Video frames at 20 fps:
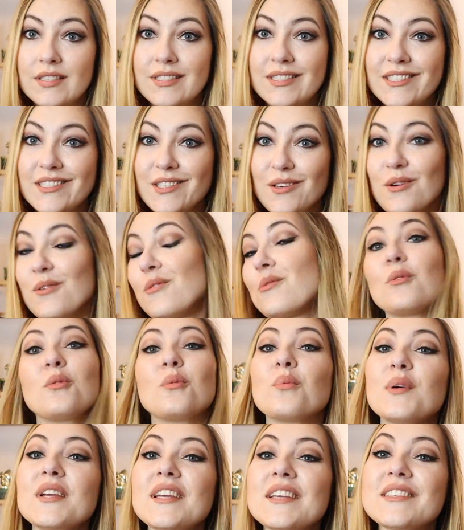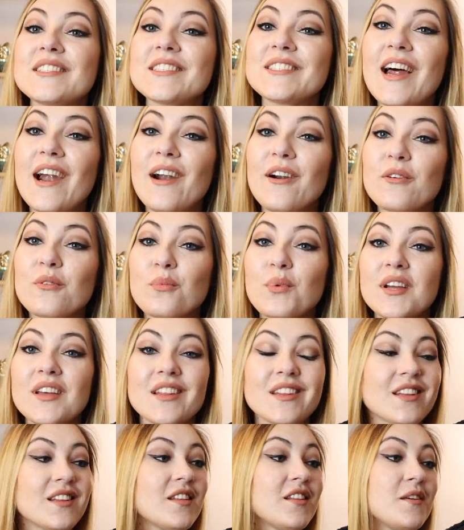So we start
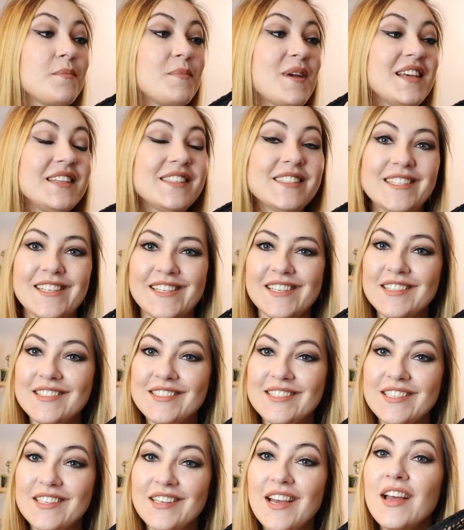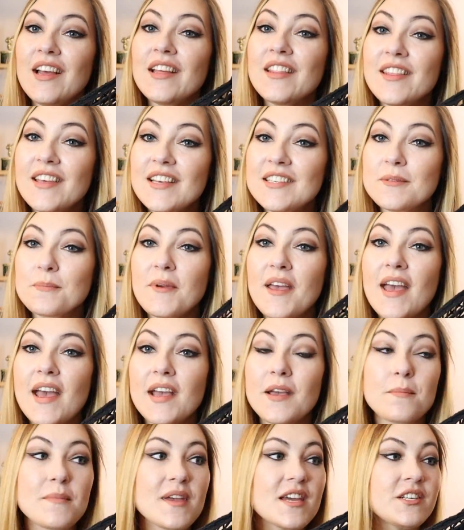with the basics. This
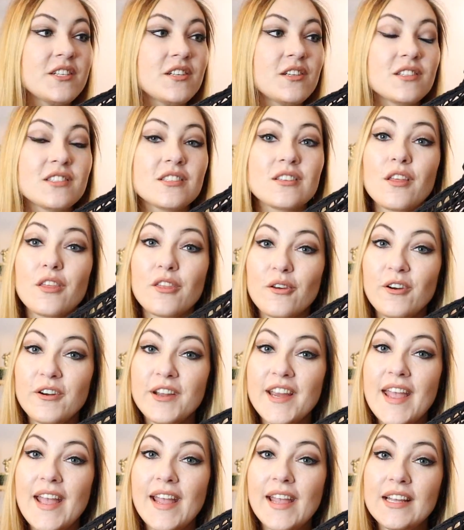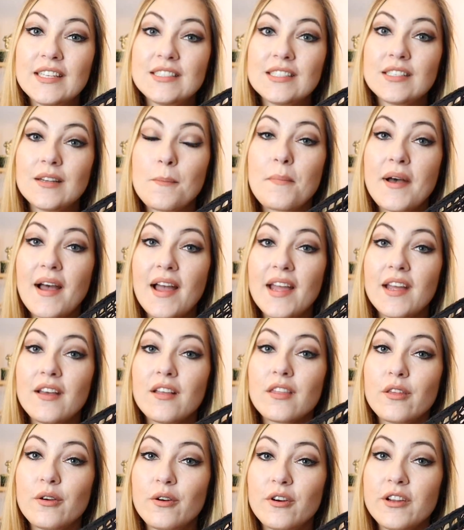bag measures 38 by
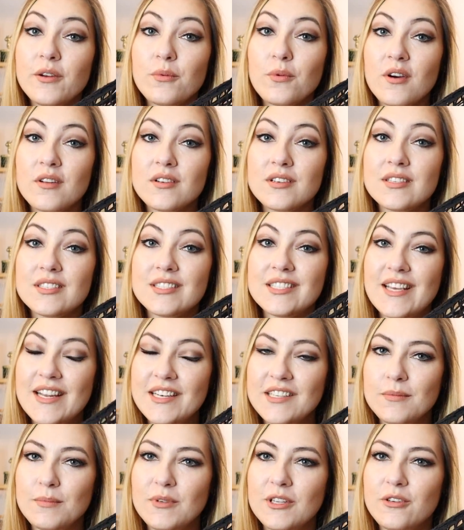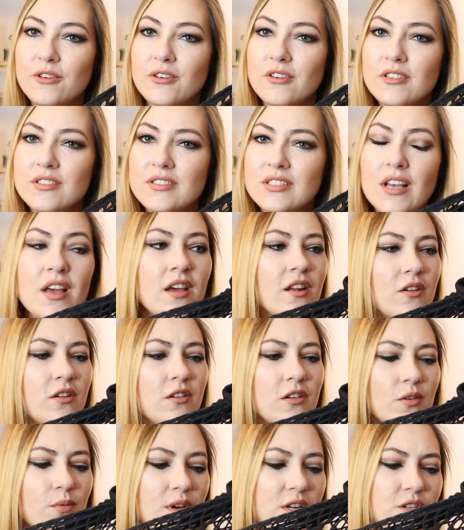31 centimeters.
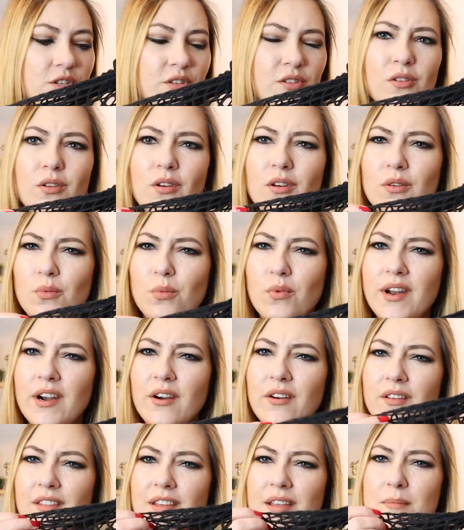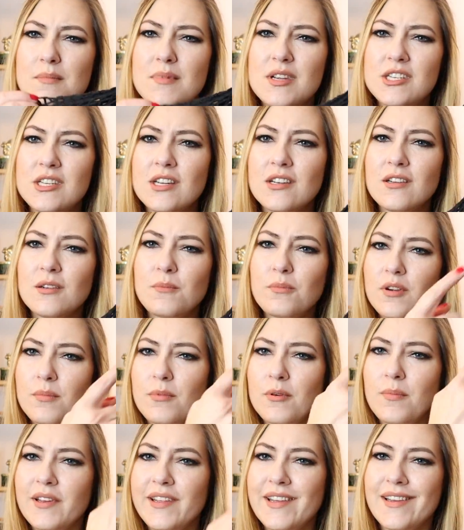Not quite sure where they measured it,
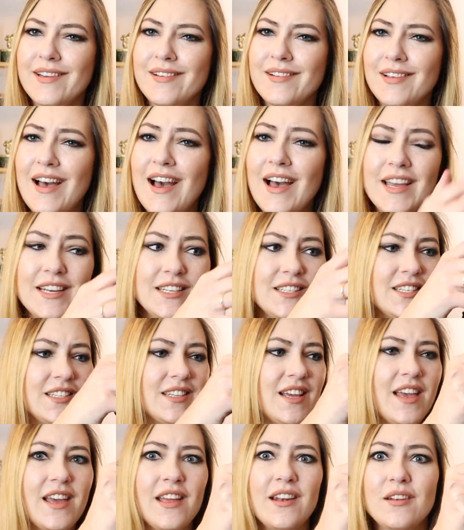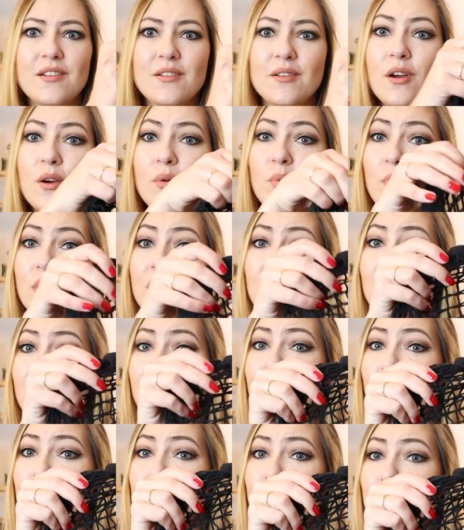probably height and width
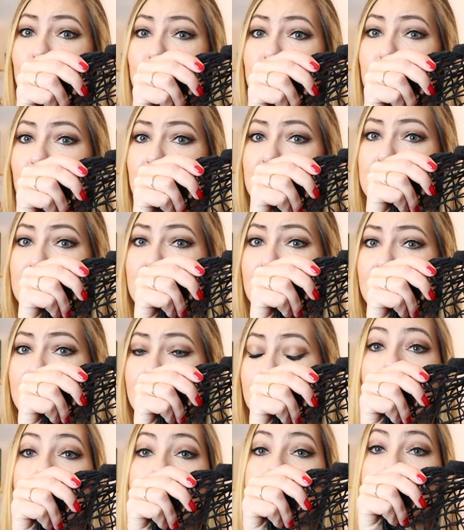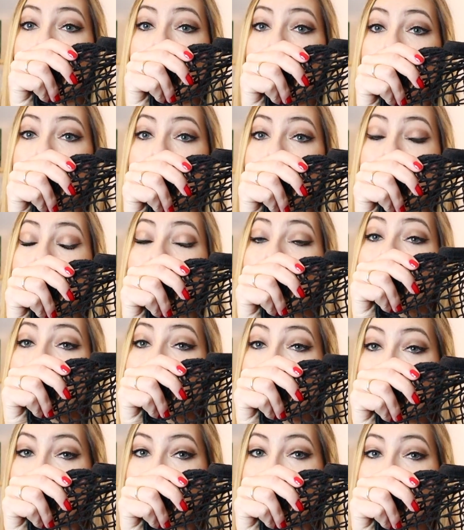if you stretch it, which comes to
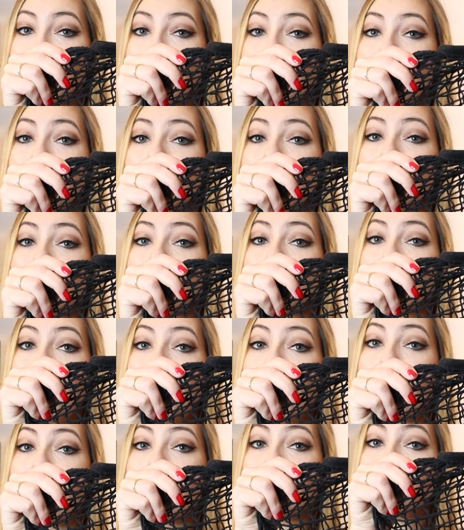15 inch by